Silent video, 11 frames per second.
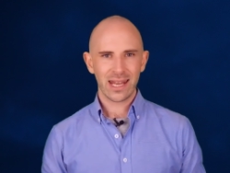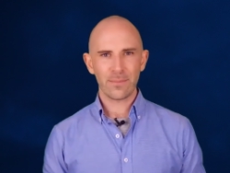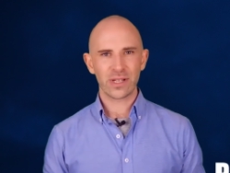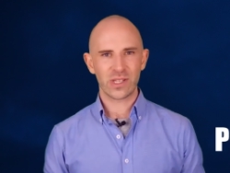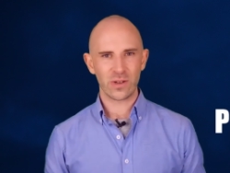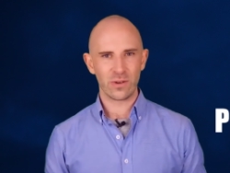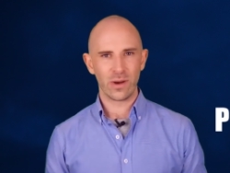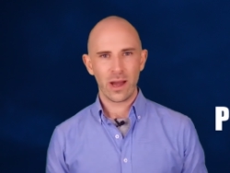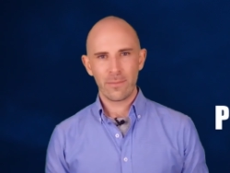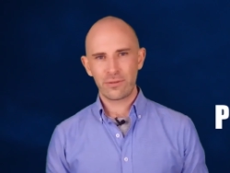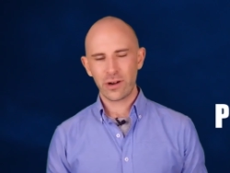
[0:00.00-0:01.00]
Number 2.
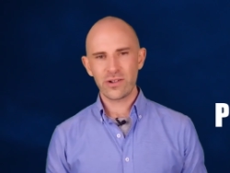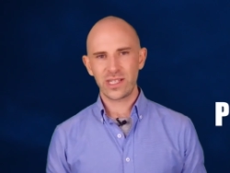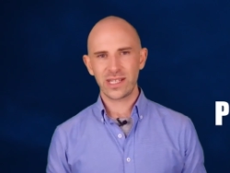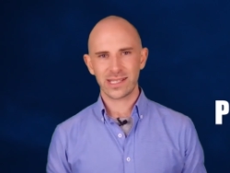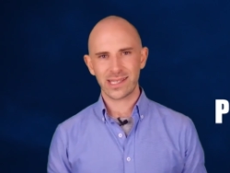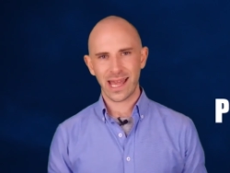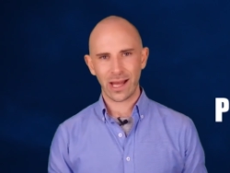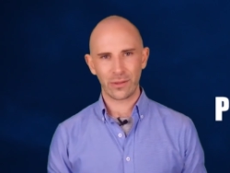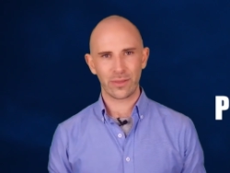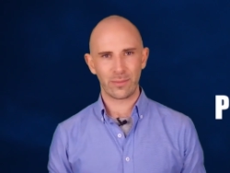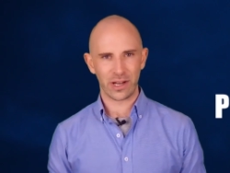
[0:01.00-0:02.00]
Proteus
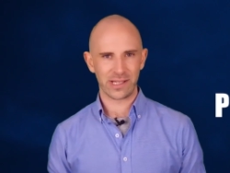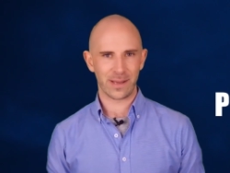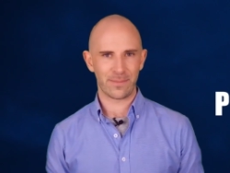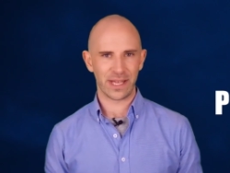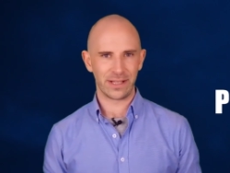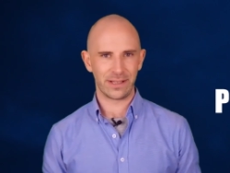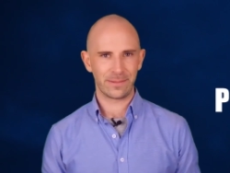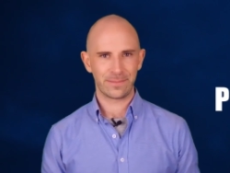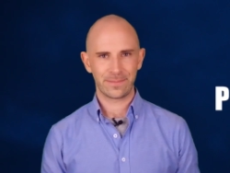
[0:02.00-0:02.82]
Health Monitor Pill